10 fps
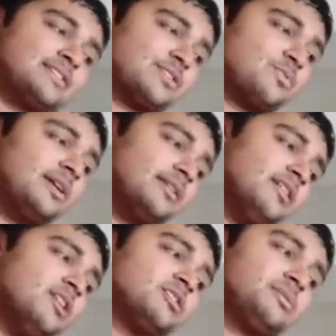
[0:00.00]
is just 1,
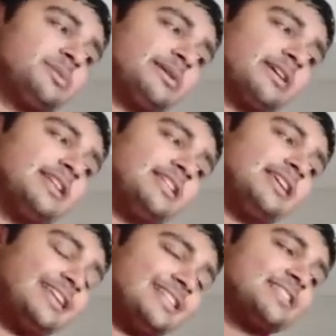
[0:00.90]
so we're doing an
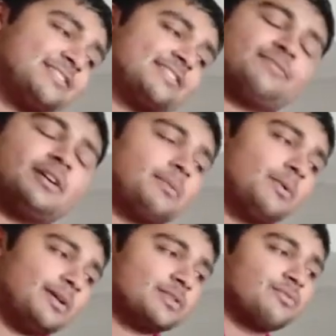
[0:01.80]
integer divided by
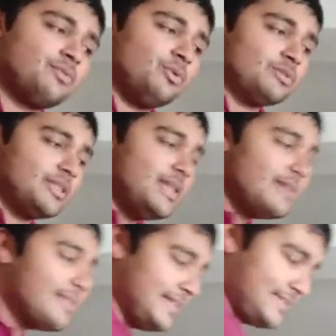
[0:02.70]
1, so of course
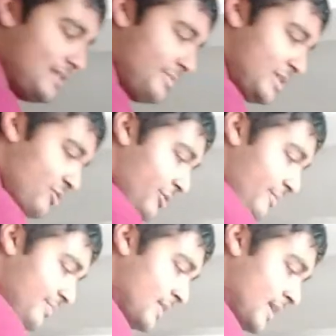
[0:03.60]
that's going to be true.
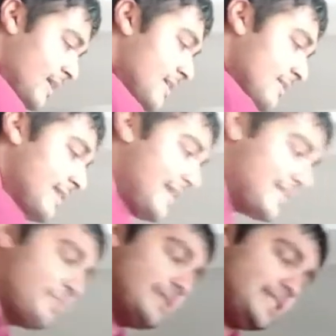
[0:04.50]
The next
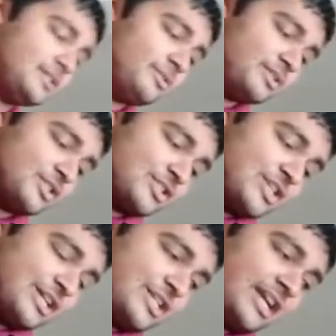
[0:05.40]
thing we need to do is just
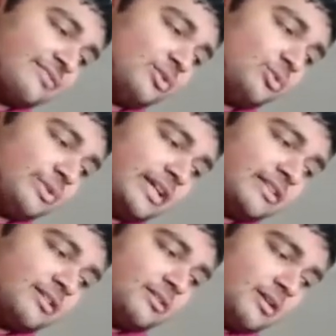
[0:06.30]
check for all the
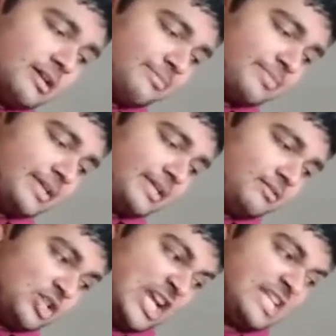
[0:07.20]
other
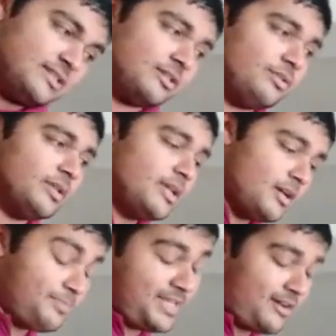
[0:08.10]
bj's, so
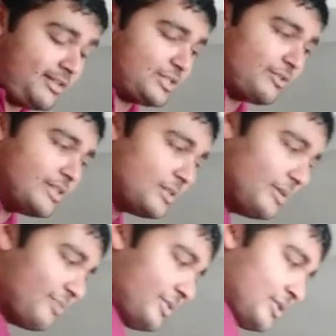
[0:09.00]
bi's, sorry. So
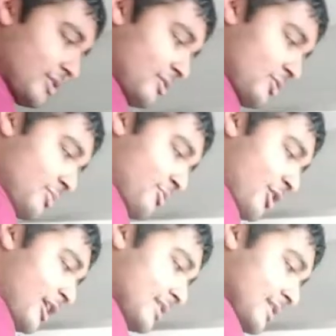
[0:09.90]
if we do the
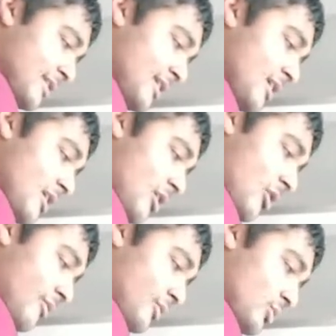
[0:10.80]
product
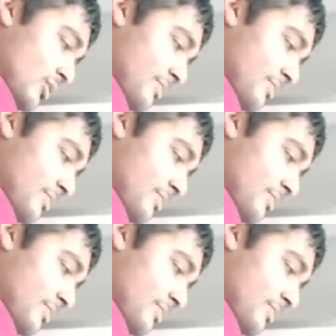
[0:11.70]
of all the